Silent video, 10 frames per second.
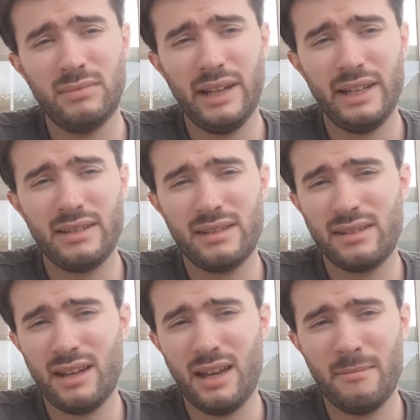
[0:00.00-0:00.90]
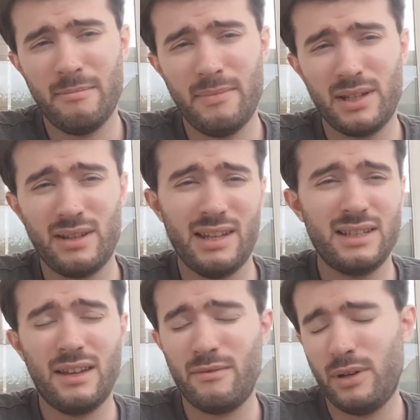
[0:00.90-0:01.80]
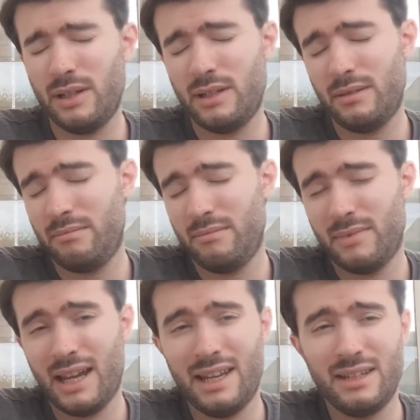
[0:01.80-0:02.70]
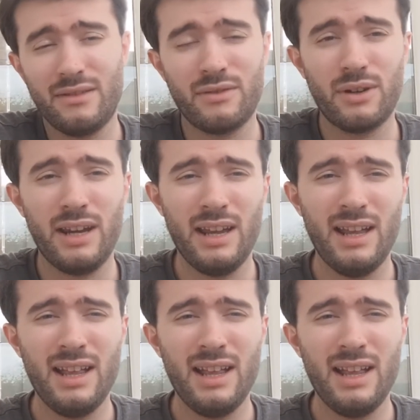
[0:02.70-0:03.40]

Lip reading: It's because of this, they've worked to get it as a free.